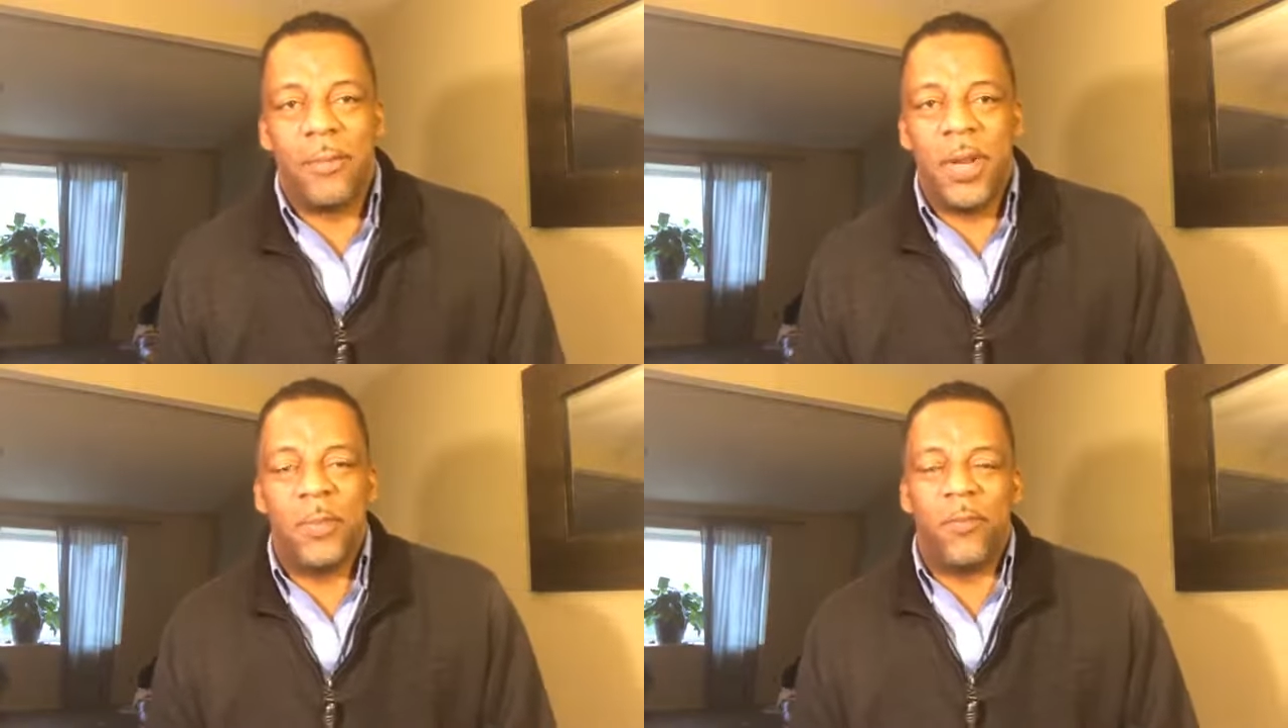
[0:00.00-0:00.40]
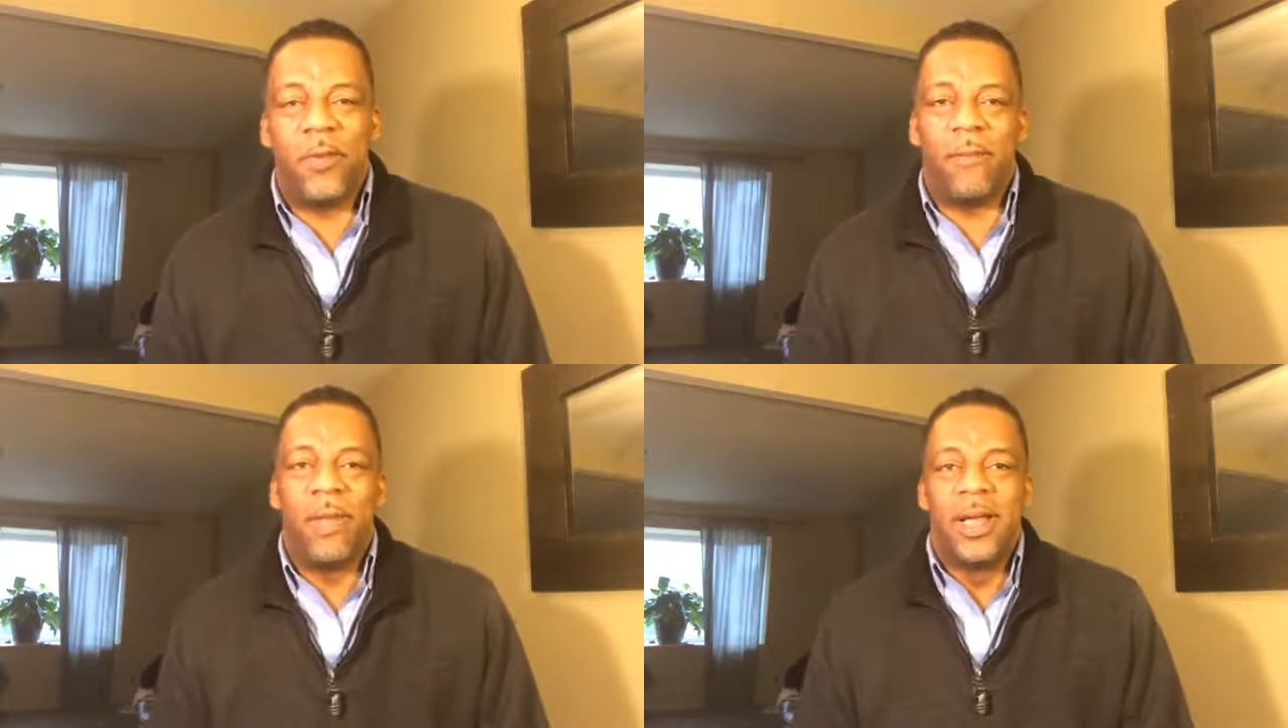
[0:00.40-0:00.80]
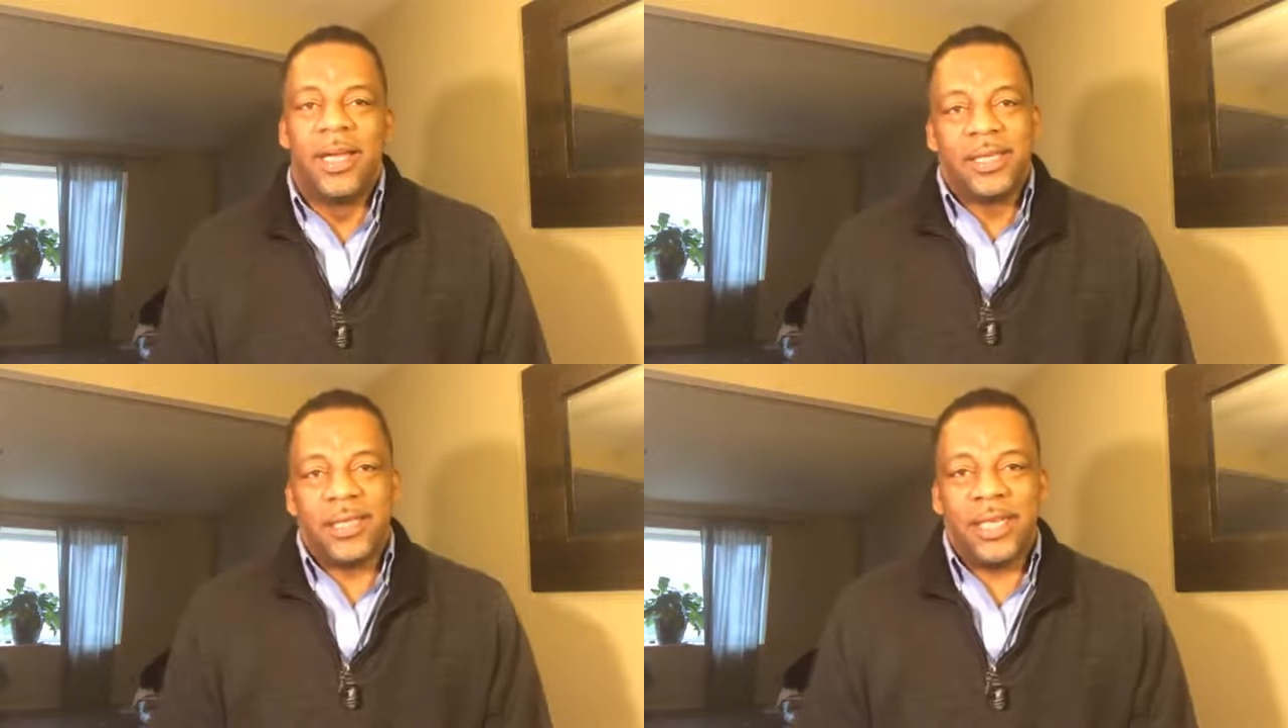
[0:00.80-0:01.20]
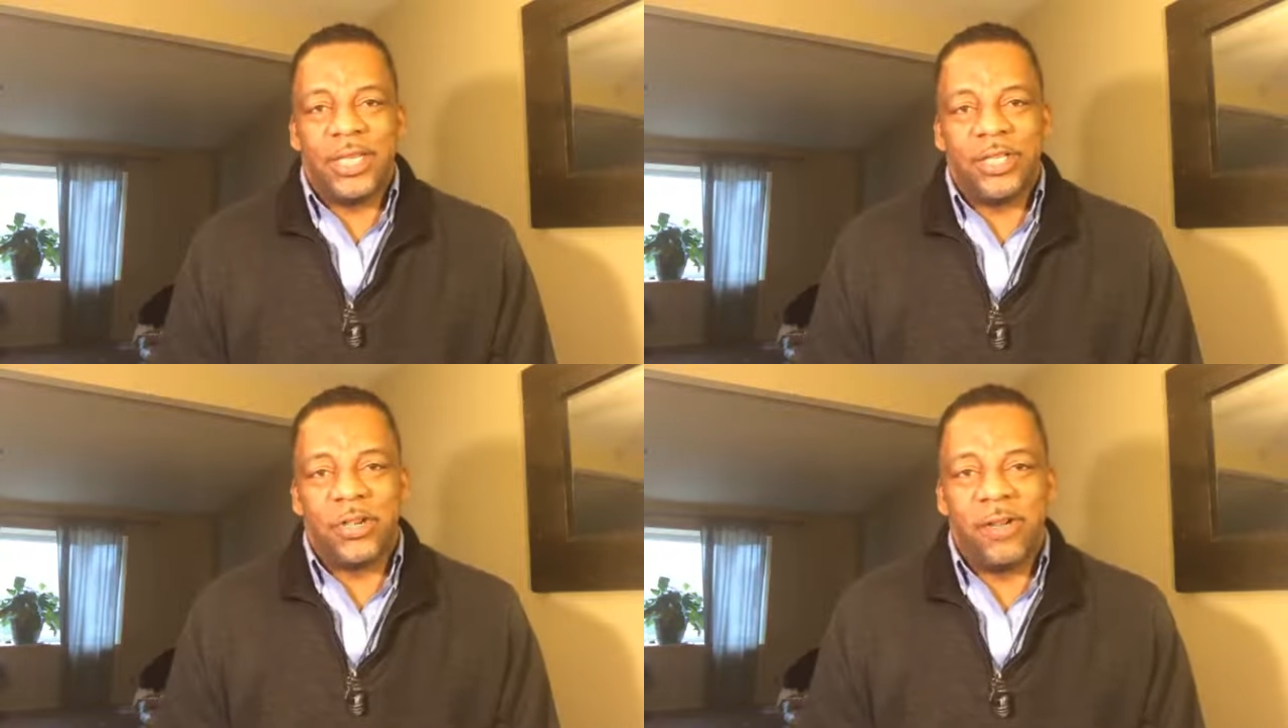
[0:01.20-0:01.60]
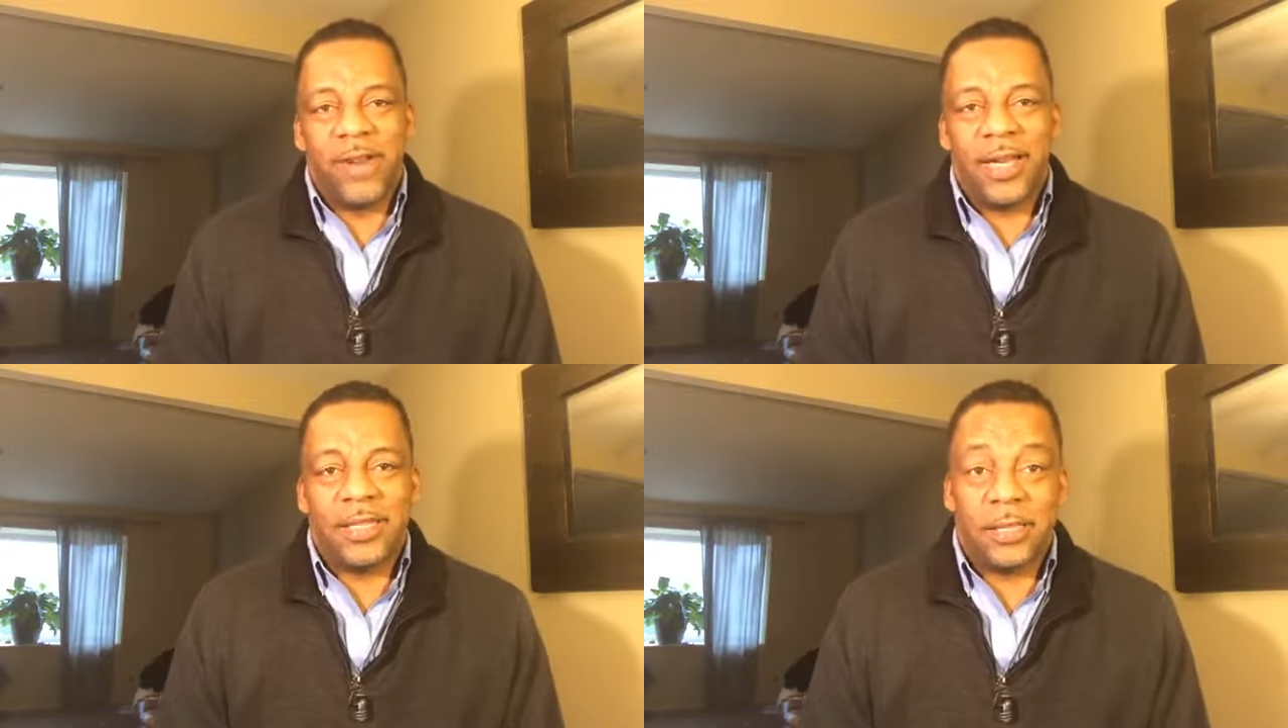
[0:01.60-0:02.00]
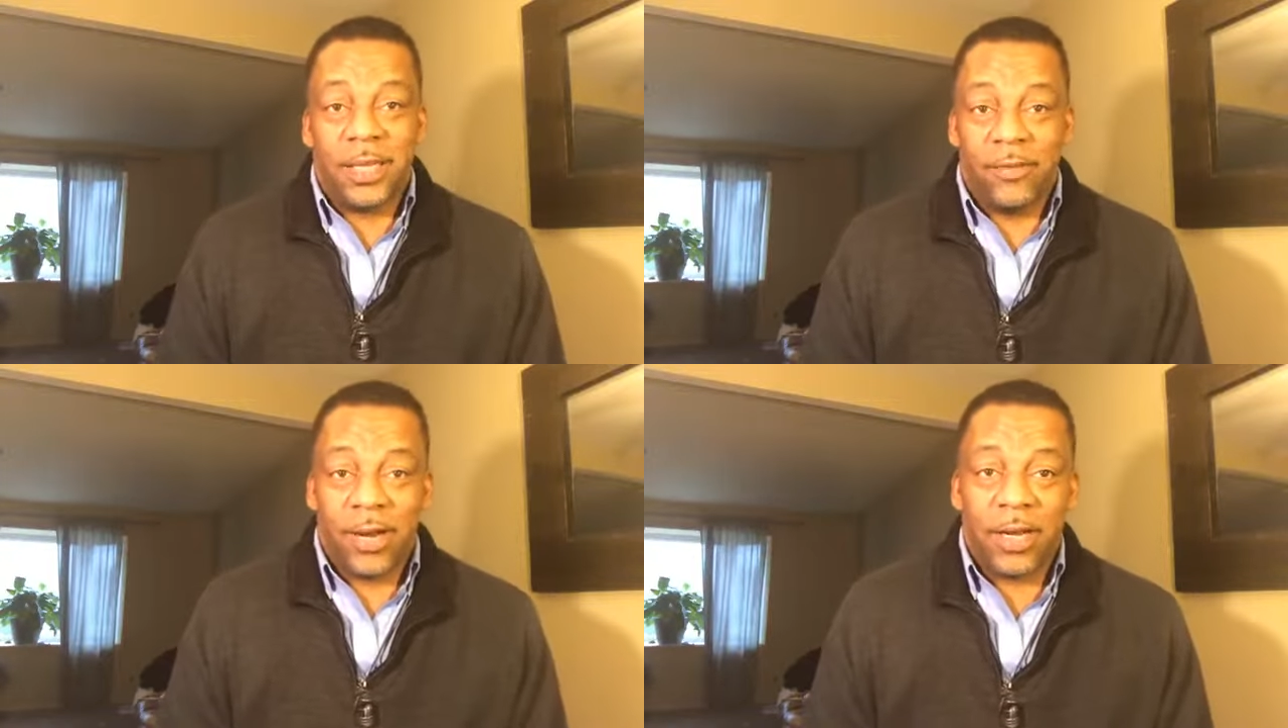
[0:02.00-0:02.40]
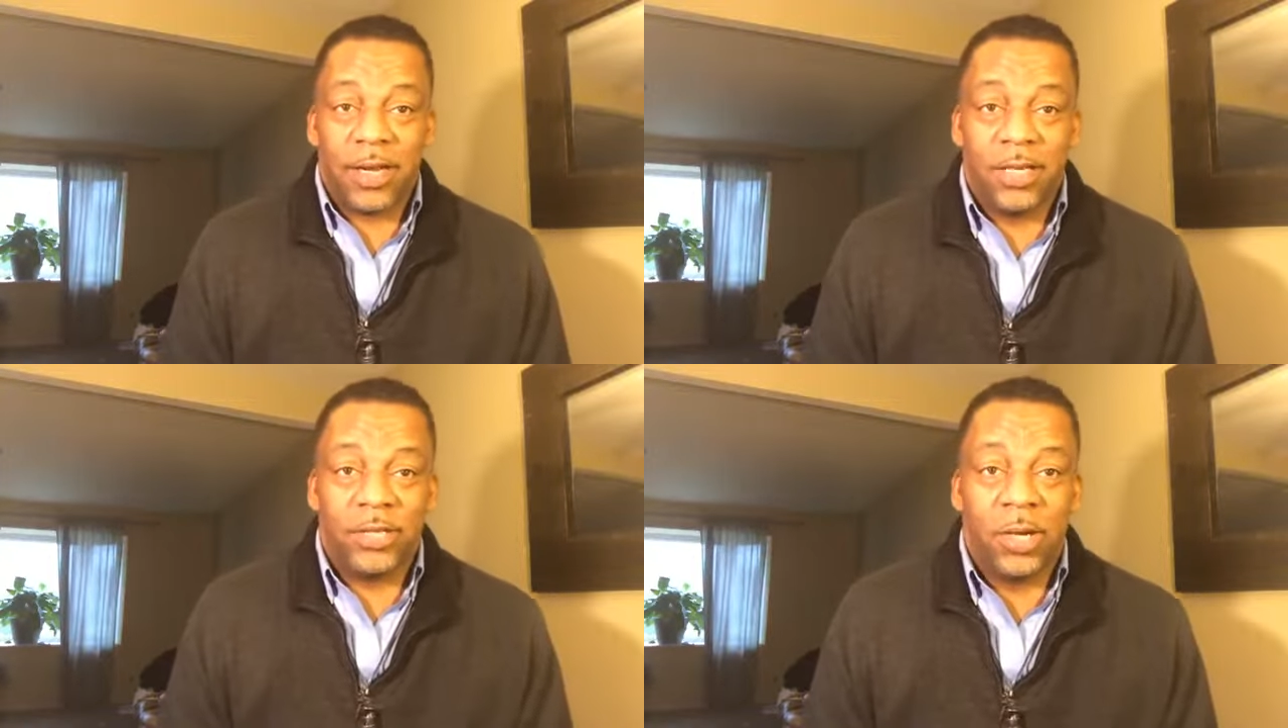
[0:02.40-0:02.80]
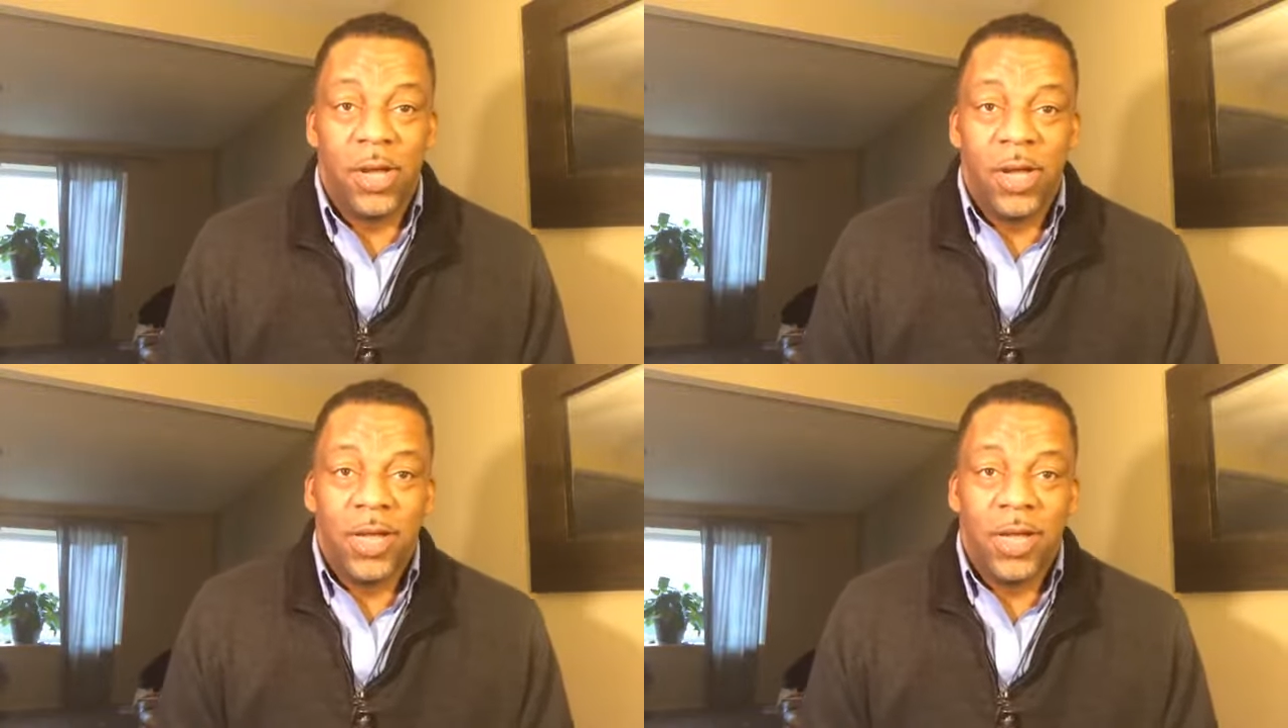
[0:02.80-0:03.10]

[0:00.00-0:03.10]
people from city of Trenton, around the state and around the country.